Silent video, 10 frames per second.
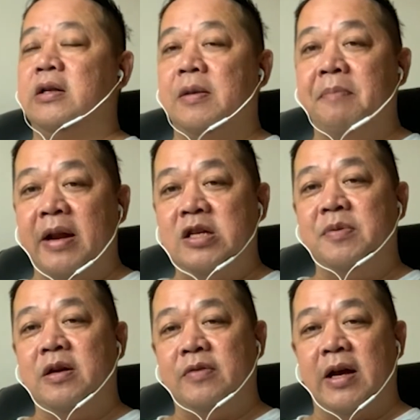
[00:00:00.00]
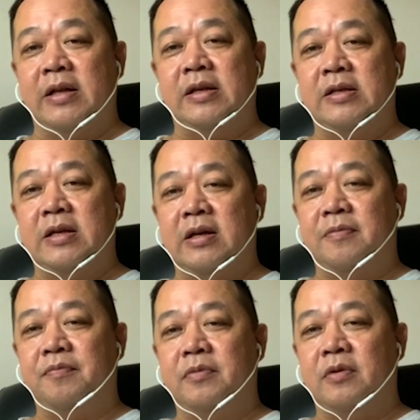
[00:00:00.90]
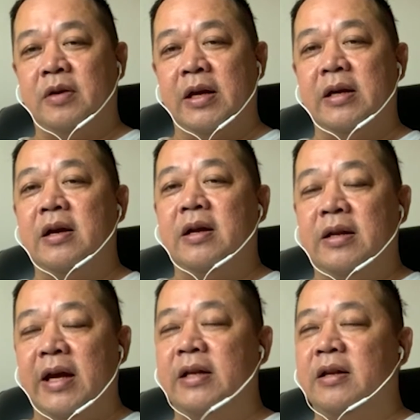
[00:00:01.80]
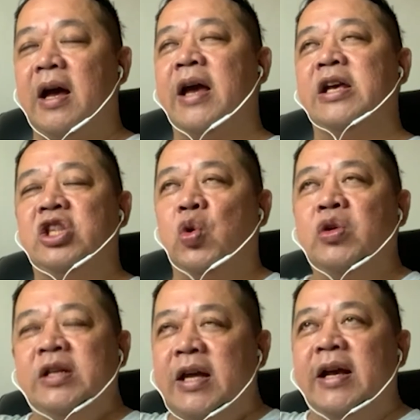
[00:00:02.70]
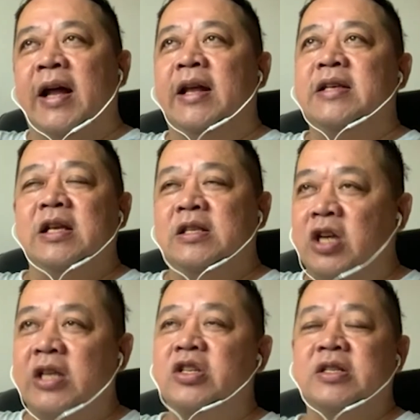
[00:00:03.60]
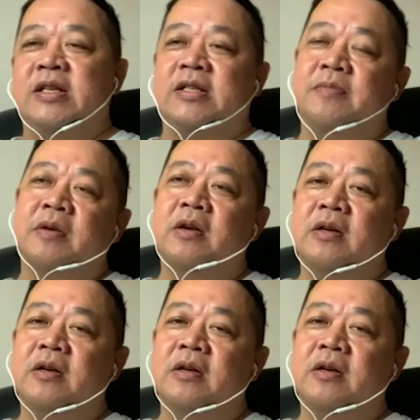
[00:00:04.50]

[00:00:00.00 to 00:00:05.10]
the management of the artist. Okay, that I don't think, unless they change the system.